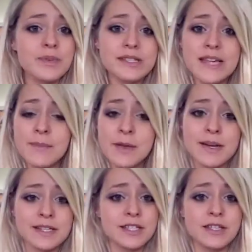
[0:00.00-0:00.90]
send me a
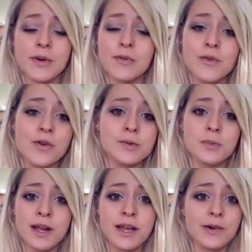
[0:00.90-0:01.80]
message, send me on
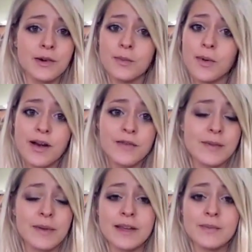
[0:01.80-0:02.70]
Formspring or wherever
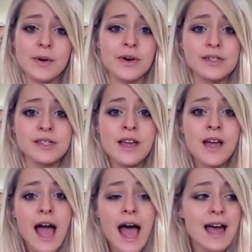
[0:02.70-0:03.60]
in my inbox,
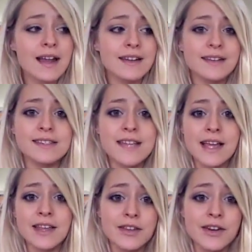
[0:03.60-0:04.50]
and
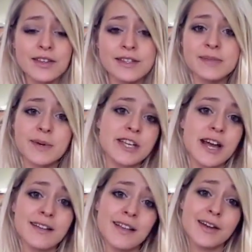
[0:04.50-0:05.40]
say, you know, this is my
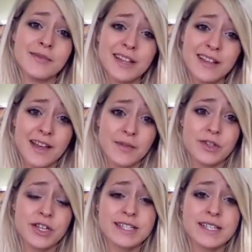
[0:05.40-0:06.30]
channel, like, I'd really like it if you
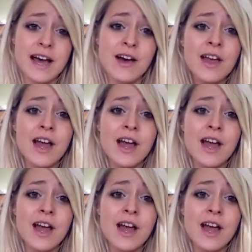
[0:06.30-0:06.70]
checked it out.